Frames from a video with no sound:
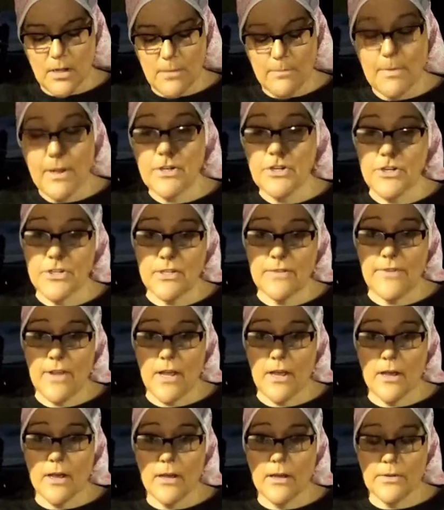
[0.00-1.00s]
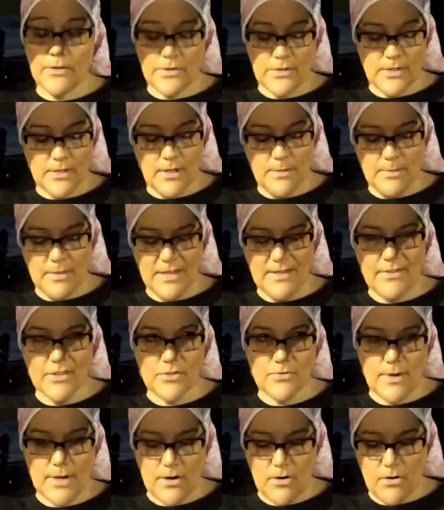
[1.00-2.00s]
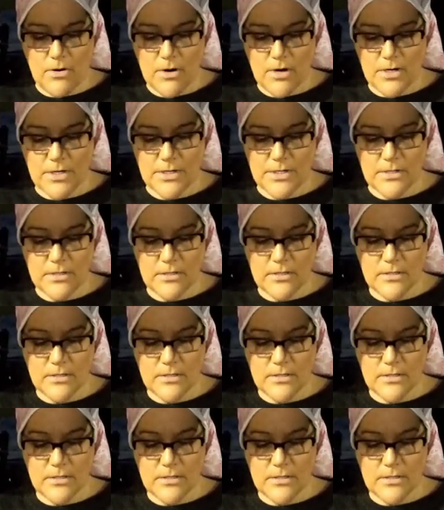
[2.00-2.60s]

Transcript: bunches of hugs. I believe it's Red Heart.